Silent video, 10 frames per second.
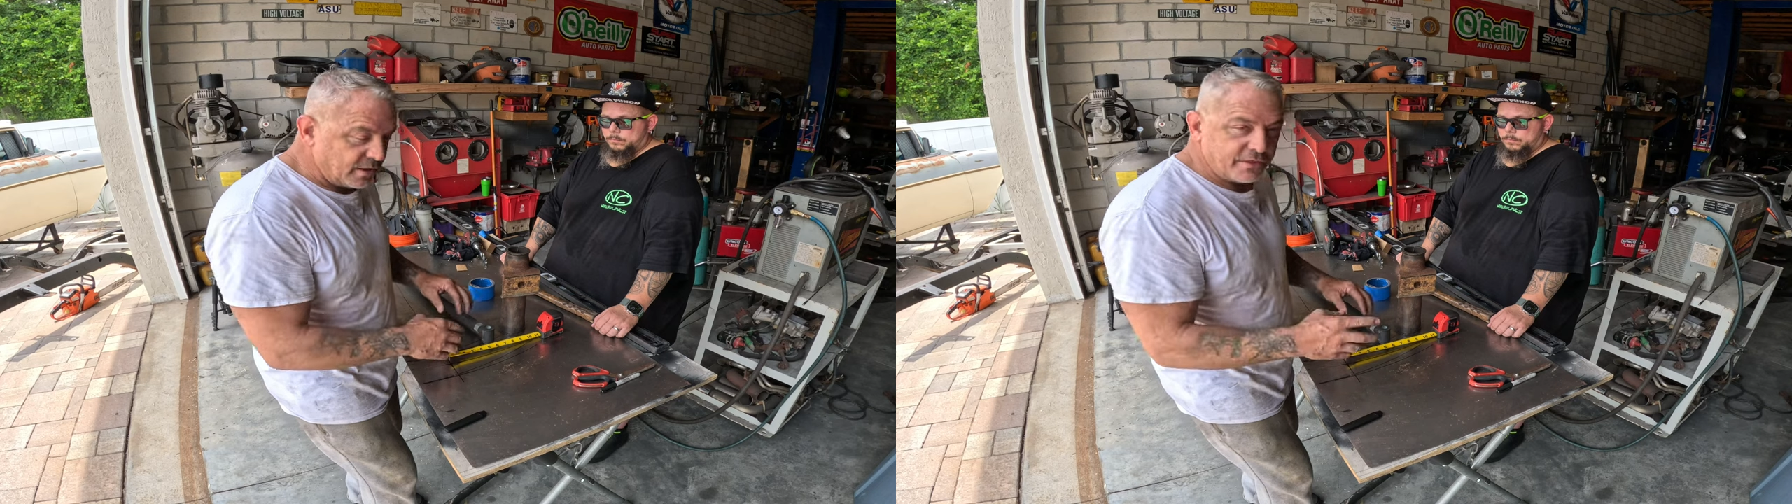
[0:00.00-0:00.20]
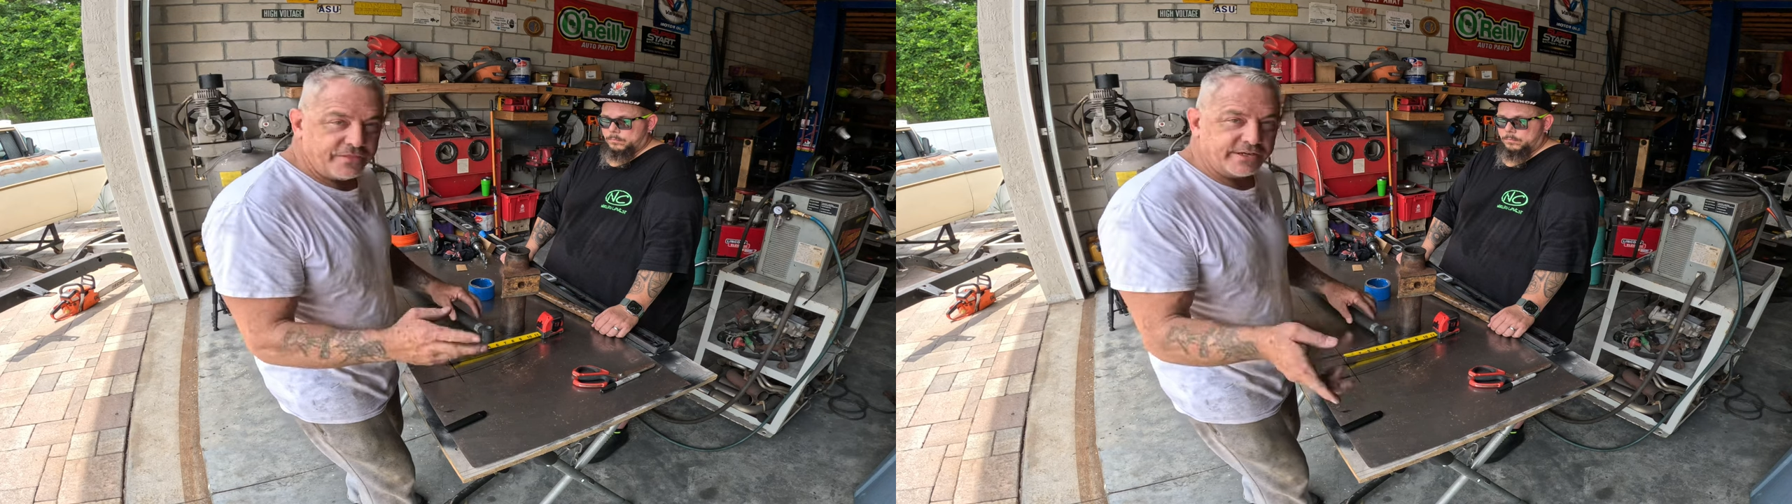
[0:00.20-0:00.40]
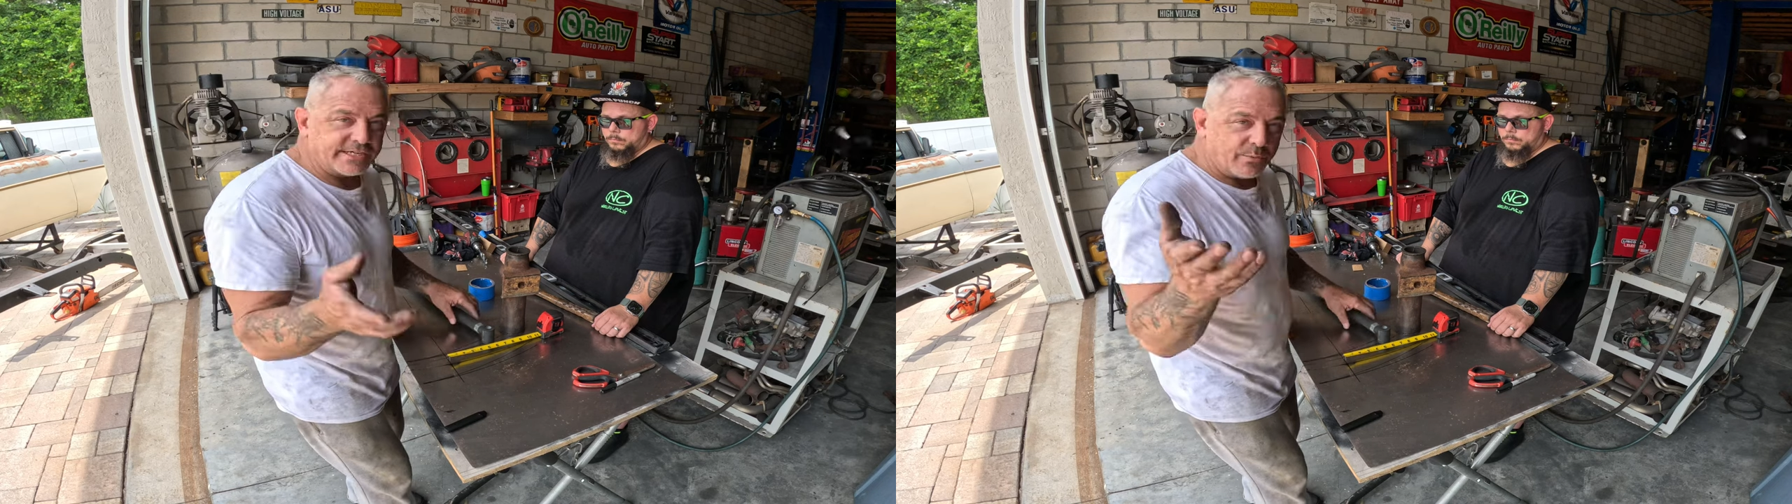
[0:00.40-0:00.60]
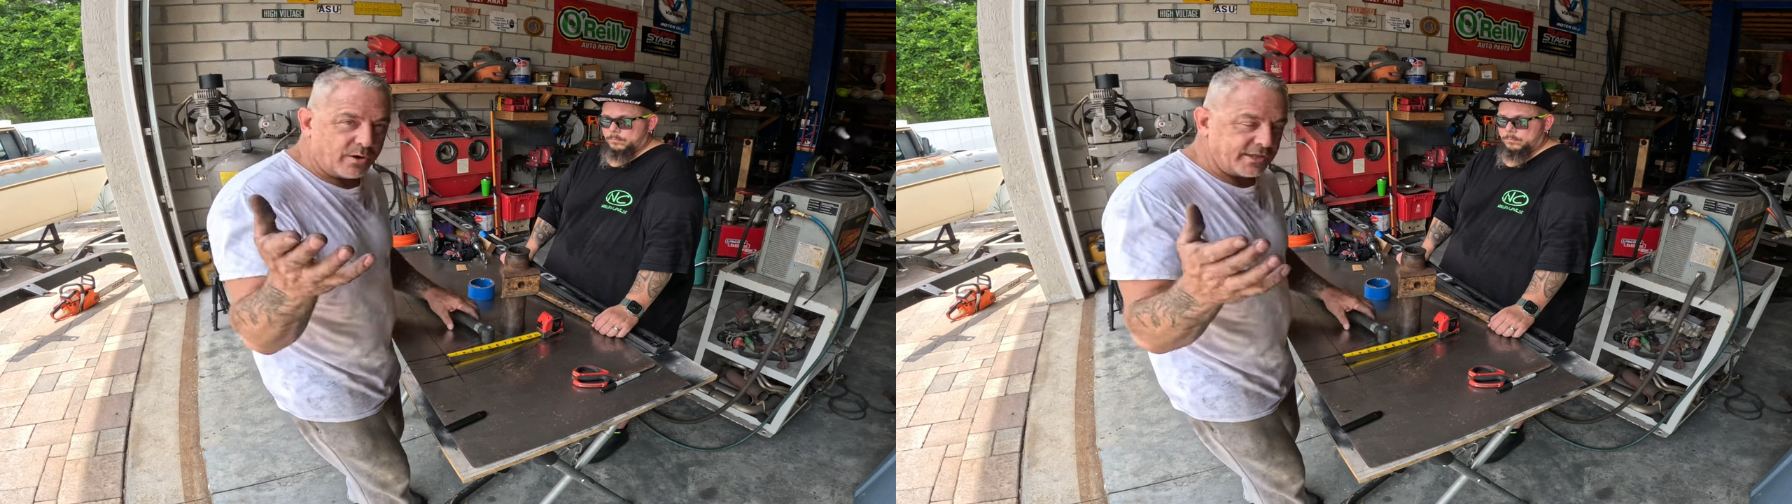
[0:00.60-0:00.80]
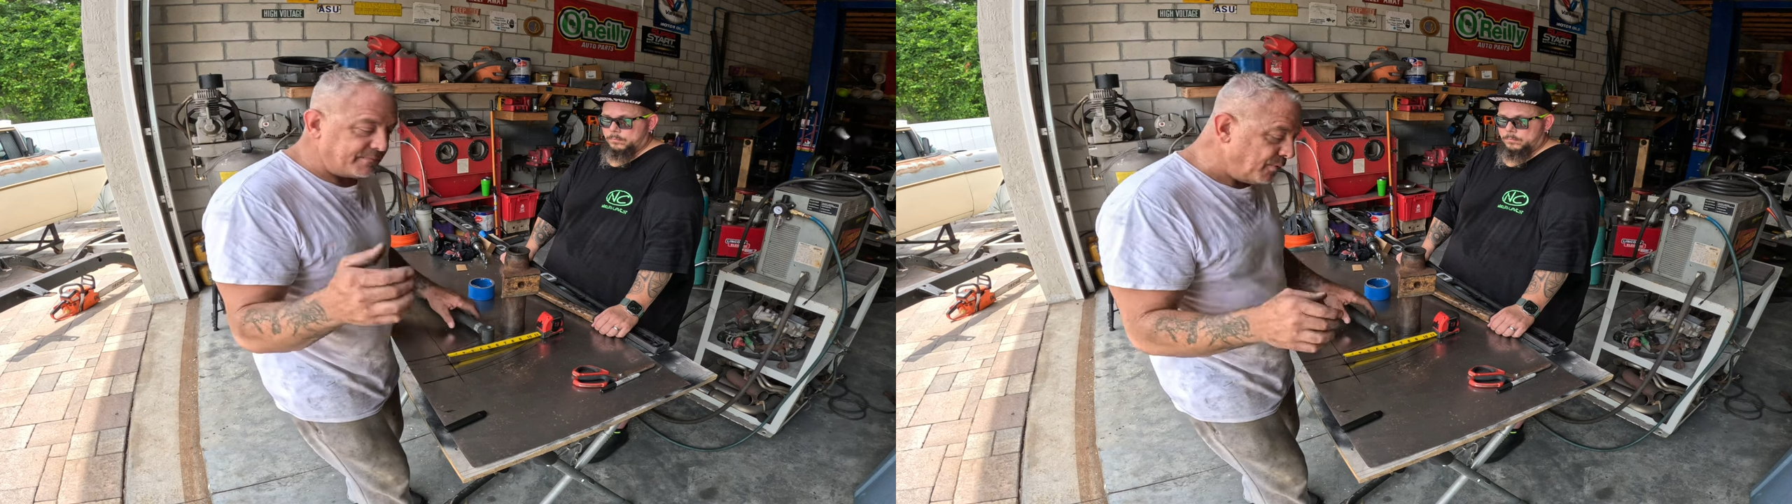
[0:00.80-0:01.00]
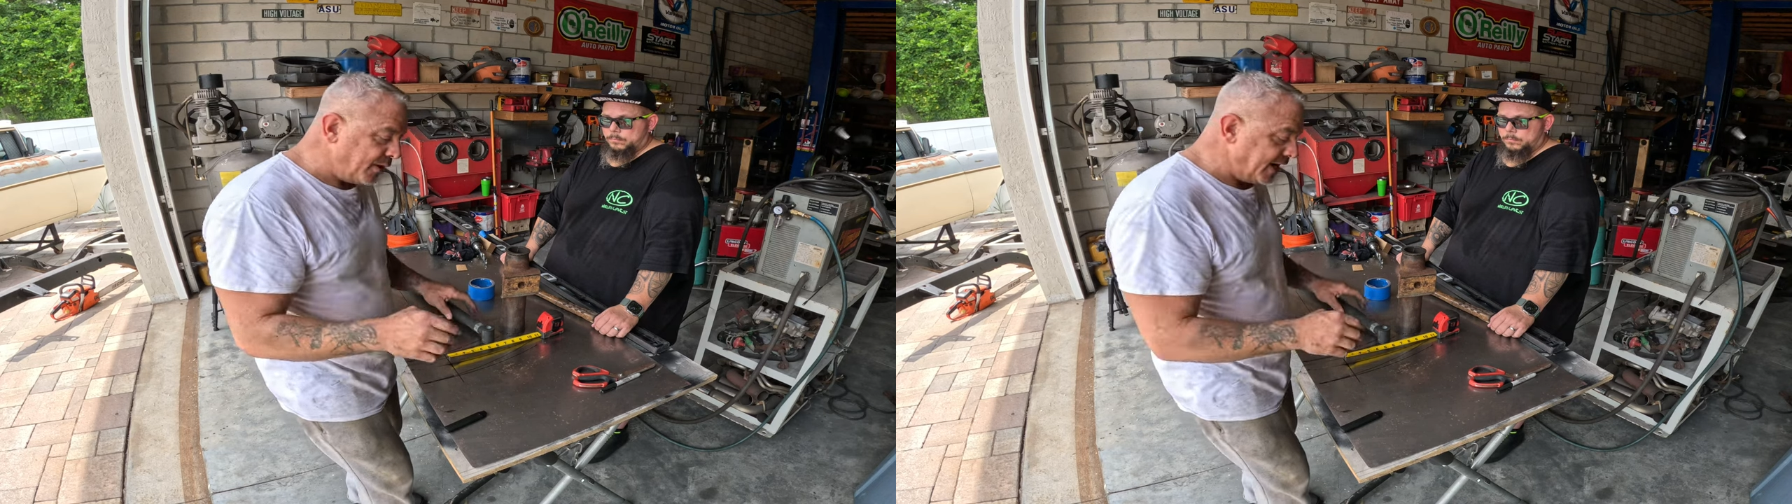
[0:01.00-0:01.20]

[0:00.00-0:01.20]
the things I wanted to point